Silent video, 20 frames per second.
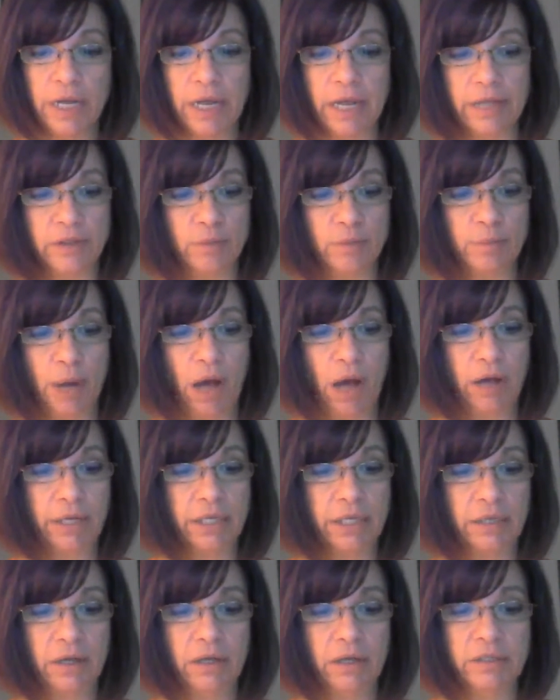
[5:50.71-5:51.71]
and the
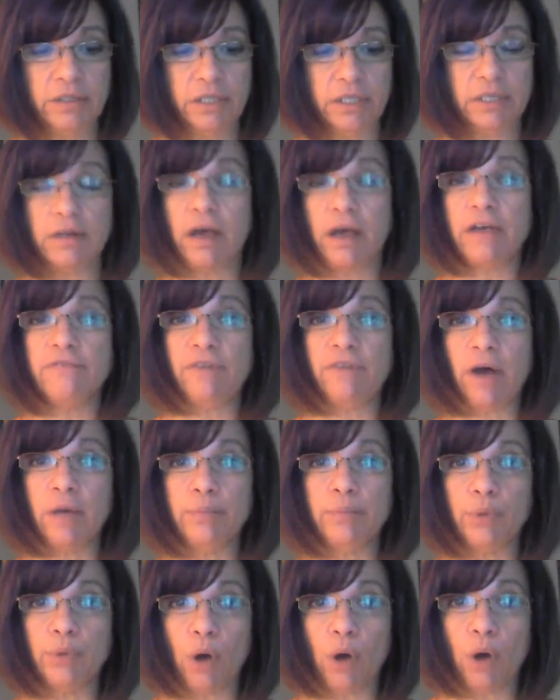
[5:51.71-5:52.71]
pocket hunting knife I
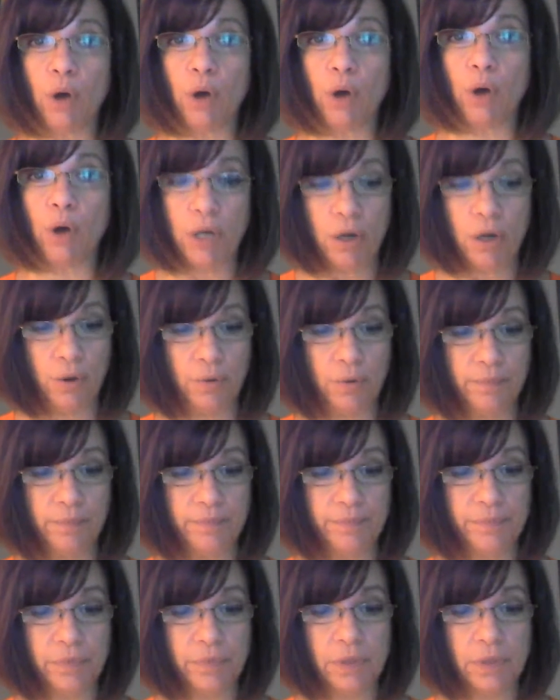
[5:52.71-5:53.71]
brought from
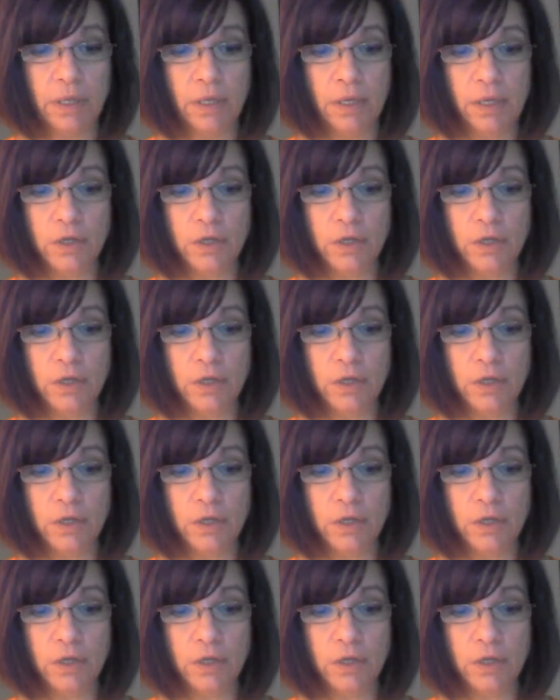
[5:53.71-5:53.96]
home.